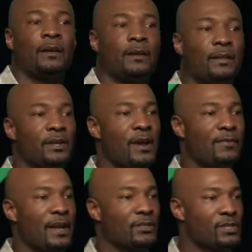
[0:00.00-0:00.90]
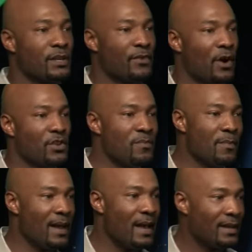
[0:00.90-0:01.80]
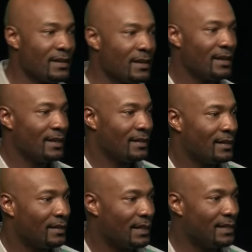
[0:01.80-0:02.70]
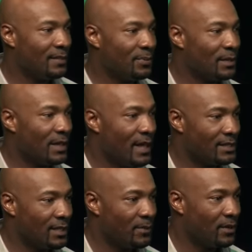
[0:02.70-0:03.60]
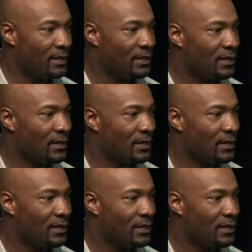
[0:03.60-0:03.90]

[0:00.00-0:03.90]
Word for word: then you have to ask yourself are you mad that they didn't put ketchup on it?